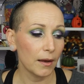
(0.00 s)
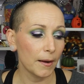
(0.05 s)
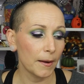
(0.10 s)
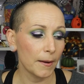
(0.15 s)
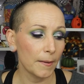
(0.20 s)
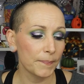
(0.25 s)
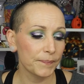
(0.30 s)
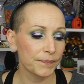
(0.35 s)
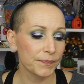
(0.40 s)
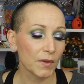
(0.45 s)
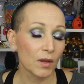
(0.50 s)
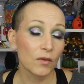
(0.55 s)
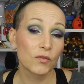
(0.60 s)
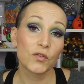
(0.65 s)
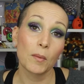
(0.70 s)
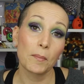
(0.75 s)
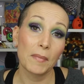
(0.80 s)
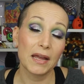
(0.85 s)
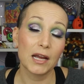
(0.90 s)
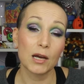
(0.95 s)
Um,
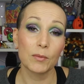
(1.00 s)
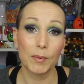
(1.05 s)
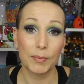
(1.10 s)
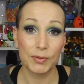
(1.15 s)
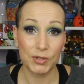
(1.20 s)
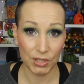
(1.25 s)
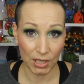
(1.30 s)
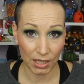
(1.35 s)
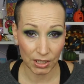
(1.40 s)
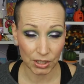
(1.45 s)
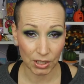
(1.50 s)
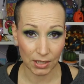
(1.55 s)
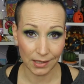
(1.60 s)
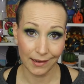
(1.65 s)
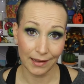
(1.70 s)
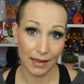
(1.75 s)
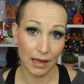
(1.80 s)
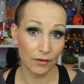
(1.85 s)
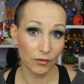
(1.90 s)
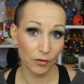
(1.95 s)
from Makeup Obsession
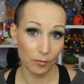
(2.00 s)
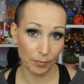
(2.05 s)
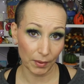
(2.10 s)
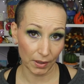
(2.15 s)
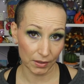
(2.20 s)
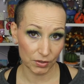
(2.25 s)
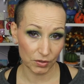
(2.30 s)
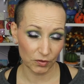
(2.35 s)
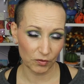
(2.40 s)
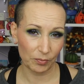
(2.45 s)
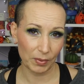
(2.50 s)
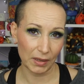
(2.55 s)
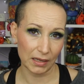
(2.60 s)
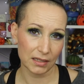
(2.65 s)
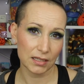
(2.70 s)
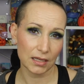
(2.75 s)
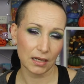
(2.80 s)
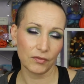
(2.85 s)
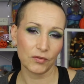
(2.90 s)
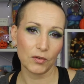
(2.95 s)
I have a bunch of
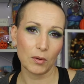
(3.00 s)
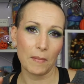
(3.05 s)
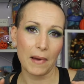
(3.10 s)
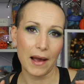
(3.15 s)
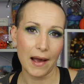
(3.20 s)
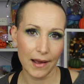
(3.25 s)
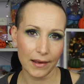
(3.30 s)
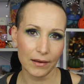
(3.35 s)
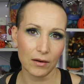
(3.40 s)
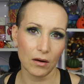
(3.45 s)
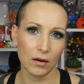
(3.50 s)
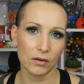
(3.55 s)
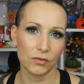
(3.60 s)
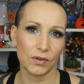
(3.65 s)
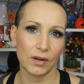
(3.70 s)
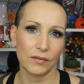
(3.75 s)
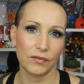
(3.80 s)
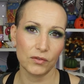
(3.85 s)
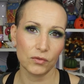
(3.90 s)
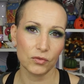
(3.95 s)
palettes, and from
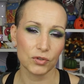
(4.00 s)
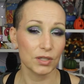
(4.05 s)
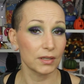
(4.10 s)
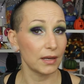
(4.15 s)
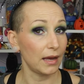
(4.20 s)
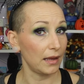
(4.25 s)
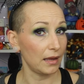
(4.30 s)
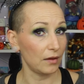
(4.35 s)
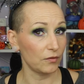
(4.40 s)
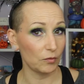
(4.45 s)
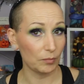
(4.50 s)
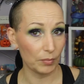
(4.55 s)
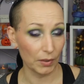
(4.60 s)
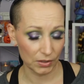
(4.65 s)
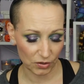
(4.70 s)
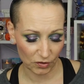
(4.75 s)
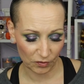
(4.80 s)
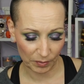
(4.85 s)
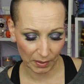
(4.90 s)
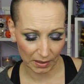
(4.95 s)
iHeart Revolution I have a
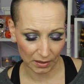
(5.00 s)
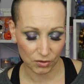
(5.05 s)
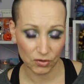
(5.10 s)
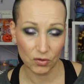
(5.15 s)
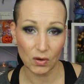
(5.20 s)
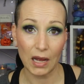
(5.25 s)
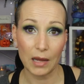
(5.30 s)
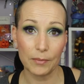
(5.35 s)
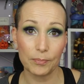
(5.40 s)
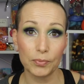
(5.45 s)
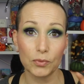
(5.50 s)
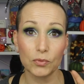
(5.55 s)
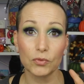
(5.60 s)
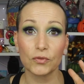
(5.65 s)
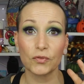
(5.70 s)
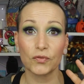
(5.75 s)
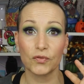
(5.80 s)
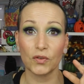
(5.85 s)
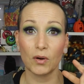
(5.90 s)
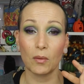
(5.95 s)
bunch of palettes. So I
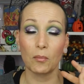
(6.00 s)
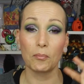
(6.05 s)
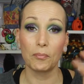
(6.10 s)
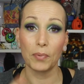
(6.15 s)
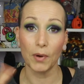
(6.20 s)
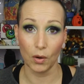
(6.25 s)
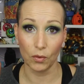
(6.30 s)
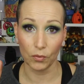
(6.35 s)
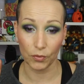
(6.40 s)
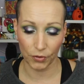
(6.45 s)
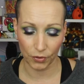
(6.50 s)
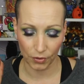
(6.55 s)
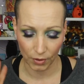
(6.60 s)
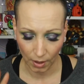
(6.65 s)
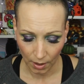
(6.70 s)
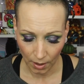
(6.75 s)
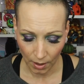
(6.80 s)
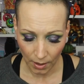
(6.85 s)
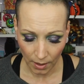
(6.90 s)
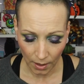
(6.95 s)
pulled from both.
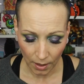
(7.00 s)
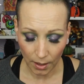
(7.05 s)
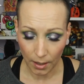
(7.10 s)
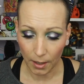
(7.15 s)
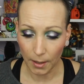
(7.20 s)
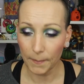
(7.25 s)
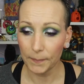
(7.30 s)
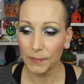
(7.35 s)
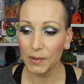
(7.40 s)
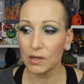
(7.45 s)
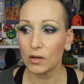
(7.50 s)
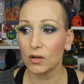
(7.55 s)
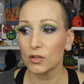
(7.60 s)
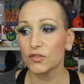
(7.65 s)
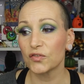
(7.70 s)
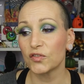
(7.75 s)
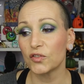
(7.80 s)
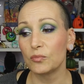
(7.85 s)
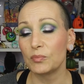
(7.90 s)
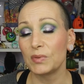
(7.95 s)
Um,
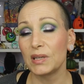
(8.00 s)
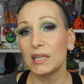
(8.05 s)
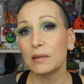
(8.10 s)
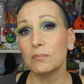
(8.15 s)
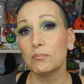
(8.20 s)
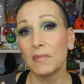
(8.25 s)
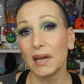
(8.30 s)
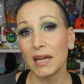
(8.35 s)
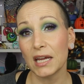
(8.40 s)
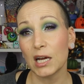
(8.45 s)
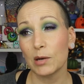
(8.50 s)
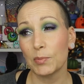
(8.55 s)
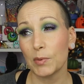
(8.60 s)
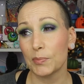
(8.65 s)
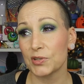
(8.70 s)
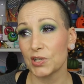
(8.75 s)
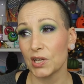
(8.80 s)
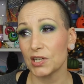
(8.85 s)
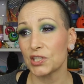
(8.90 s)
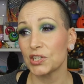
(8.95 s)
because for me, Makeup
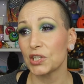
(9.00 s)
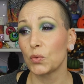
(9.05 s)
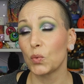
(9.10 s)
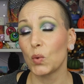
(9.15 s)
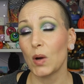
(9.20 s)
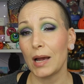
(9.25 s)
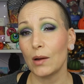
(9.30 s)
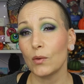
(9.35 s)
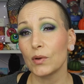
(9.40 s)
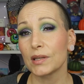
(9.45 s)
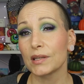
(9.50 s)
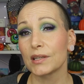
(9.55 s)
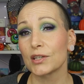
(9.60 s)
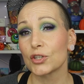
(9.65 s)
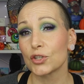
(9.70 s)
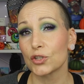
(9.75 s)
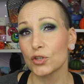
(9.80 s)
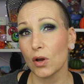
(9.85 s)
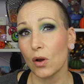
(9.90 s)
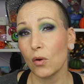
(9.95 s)
Obsession, while it
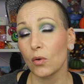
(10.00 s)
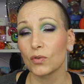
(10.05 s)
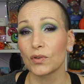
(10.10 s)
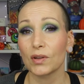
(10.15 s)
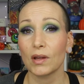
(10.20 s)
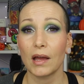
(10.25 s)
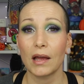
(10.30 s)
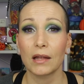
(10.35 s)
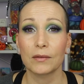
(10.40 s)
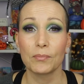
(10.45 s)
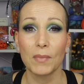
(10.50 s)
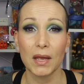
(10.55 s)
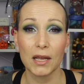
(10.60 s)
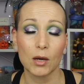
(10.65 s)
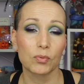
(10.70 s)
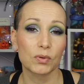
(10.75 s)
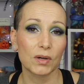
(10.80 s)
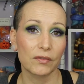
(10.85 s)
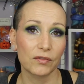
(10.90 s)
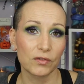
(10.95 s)
is sold at
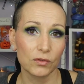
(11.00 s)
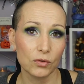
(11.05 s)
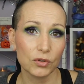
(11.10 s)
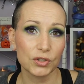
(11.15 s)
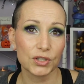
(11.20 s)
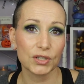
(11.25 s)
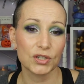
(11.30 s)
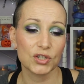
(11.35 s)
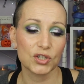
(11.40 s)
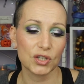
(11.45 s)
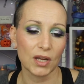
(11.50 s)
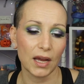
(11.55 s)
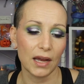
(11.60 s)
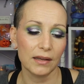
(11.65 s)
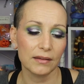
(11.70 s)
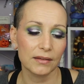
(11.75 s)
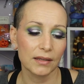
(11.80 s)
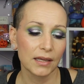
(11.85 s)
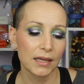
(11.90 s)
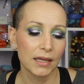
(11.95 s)
Makeup Revolution
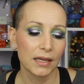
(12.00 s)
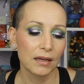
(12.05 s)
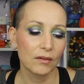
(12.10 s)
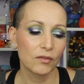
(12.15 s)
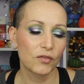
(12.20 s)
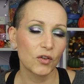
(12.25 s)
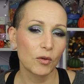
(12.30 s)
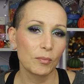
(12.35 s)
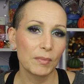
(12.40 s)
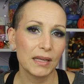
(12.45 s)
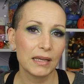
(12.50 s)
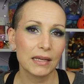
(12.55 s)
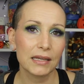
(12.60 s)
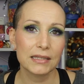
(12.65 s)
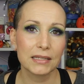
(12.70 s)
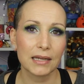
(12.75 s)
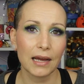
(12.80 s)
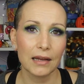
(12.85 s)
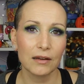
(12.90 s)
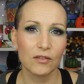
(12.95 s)
site, for me
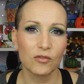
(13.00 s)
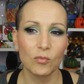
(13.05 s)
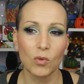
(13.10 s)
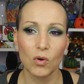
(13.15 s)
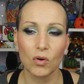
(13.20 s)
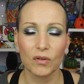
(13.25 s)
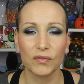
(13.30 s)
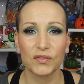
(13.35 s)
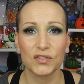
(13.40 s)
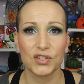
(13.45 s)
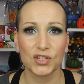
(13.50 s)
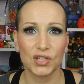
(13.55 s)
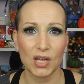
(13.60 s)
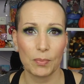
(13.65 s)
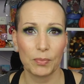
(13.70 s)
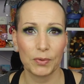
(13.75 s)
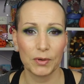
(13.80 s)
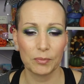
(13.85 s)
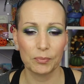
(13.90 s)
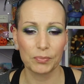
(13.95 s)
it's kind of more of a
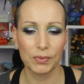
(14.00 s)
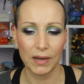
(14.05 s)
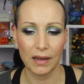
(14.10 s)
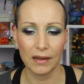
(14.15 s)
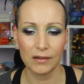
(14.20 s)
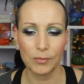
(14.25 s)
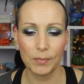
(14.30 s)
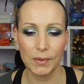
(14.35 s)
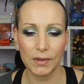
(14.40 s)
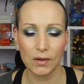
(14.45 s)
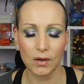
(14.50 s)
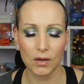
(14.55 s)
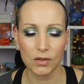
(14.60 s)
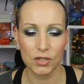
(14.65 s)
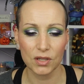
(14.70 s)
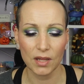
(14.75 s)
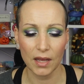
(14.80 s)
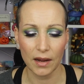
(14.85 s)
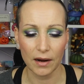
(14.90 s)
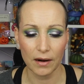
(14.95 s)
separate brand
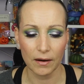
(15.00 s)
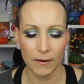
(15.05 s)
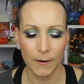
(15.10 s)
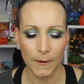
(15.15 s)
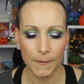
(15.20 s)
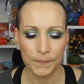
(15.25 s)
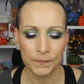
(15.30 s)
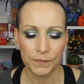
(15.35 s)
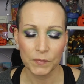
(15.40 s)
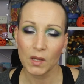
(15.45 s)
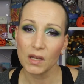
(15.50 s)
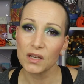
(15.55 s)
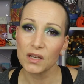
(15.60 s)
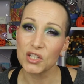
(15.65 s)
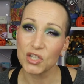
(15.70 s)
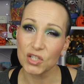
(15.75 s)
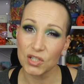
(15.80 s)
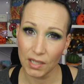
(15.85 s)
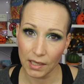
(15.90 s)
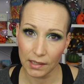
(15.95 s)
because they're
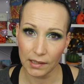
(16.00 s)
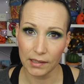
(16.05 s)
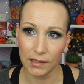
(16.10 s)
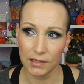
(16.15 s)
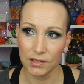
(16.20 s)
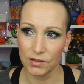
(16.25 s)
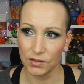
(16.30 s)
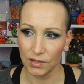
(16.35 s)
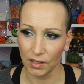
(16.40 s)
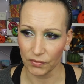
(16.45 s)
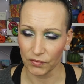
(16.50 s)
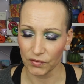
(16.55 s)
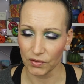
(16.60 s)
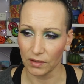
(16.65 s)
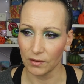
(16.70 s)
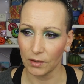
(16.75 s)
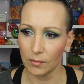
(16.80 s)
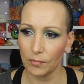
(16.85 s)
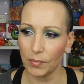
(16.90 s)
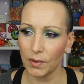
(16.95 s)
aesthetic is
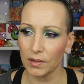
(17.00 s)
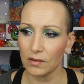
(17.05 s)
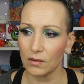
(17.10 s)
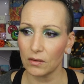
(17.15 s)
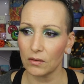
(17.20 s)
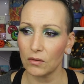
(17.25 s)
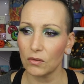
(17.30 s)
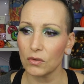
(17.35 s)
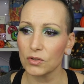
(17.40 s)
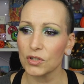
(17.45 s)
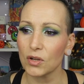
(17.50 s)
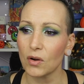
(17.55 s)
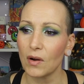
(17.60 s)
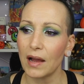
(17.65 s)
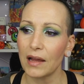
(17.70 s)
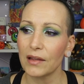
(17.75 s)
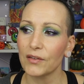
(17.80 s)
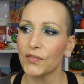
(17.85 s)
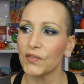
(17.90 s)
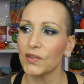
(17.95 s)
different, but
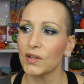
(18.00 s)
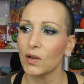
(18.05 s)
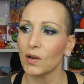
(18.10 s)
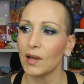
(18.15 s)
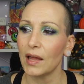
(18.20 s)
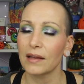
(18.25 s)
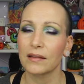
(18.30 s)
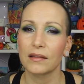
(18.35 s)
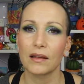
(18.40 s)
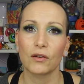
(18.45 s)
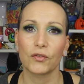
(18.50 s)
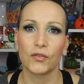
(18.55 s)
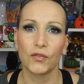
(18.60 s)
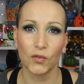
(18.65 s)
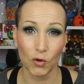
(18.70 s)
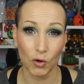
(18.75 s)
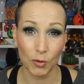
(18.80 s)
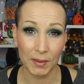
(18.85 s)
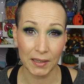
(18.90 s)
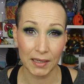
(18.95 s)
also I feel like their
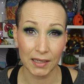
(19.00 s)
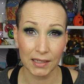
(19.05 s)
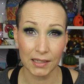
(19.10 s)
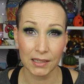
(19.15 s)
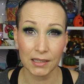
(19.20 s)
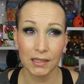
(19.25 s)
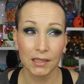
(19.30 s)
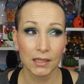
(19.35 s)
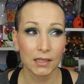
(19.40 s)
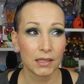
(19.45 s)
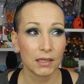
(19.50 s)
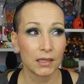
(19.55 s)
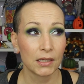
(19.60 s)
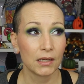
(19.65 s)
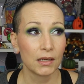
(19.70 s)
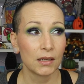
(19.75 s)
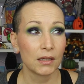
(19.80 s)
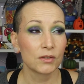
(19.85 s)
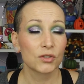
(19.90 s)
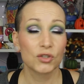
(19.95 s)
formula
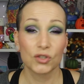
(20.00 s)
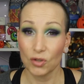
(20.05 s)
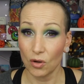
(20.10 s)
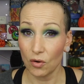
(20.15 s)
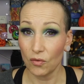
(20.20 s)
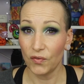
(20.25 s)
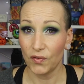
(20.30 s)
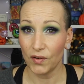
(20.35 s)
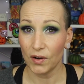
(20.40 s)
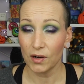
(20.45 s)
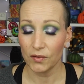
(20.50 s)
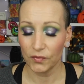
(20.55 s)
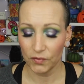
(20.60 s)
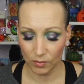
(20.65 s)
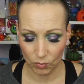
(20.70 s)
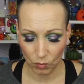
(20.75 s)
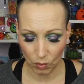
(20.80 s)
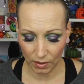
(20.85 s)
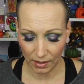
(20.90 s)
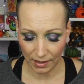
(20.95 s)
so far
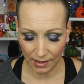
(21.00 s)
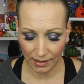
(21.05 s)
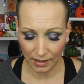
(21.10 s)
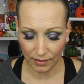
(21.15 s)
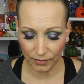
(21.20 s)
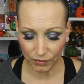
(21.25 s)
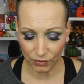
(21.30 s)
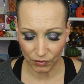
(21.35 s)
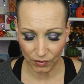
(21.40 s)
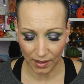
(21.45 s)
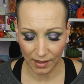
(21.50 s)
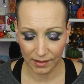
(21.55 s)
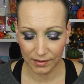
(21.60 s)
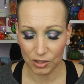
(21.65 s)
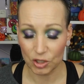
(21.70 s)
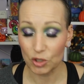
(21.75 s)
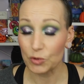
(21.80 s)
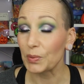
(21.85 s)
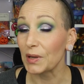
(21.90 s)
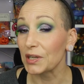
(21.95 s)
from what I have
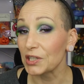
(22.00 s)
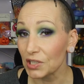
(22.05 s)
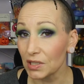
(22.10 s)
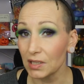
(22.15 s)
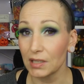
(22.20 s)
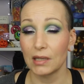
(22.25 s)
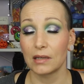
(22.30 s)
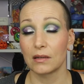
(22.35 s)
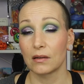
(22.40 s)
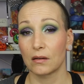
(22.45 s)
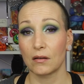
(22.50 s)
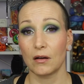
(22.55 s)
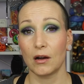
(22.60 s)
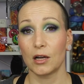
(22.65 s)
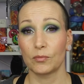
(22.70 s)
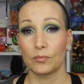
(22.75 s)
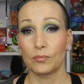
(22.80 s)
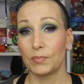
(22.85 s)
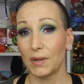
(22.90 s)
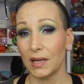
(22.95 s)
tried, especially in the
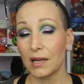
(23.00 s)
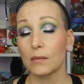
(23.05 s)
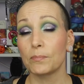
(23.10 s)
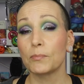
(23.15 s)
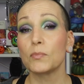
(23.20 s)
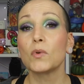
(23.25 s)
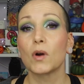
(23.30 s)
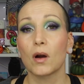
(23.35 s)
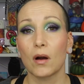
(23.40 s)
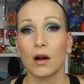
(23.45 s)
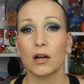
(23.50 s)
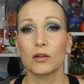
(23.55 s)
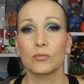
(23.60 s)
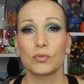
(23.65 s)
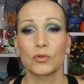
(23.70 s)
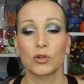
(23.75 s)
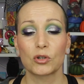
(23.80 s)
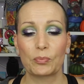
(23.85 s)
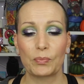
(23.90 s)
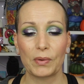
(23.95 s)
card bigger
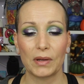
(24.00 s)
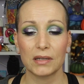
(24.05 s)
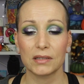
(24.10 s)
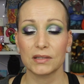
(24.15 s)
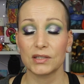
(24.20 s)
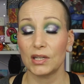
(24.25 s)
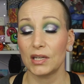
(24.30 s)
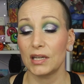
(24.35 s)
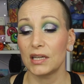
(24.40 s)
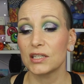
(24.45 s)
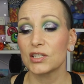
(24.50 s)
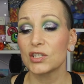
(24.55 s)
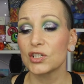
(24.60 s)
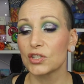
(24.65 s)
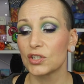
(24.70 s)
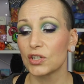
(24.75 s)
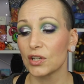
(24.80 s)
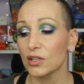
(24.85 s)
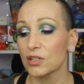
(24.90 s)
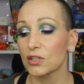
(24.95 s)
cardboard palette,
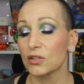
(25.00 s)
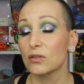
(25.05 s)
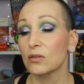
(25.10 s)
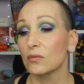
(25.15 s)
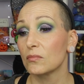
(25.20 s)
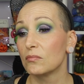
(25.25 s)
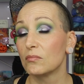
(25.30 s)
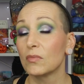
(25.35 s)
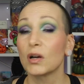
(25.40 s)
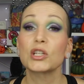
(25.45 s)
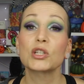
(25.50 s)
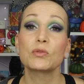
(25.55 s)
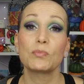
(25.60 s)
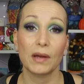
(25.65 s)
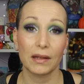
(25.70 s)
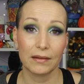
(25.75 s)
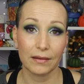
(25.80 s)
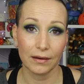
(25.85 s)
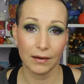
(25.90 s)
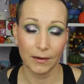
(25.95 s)
is just
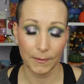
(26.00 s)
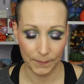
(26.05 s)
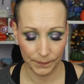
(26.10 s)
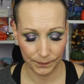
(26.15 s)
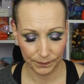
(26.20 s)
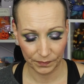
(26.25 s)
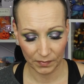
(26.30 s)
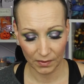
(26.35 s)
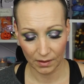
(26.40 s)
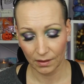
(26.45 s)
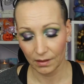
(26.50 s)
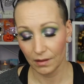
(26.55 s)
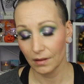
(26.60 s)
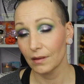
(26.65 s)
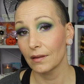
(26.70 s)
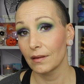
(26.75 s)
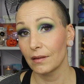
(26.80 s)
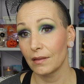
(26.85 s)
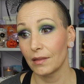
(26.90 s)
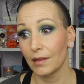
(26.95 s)
much better
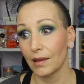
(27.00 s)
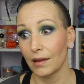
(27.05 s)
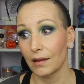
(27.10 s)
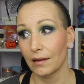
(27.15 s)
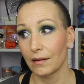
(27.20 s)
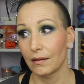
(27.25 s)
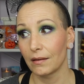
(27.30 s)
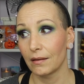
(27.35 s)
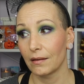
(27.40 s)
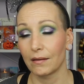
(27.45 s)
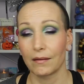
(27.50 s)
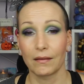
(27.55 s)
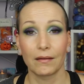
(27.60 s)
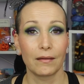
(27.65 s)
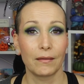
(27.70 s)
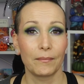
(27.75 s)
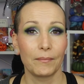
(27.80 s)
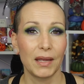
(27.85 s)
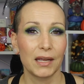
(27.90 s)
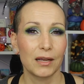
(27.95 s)
than
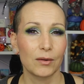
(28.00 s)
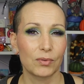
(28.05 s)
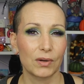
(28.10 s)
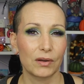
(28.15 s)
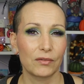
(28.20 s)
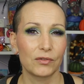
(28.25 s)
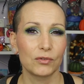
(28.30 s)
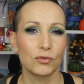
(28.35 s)
uh, Makeup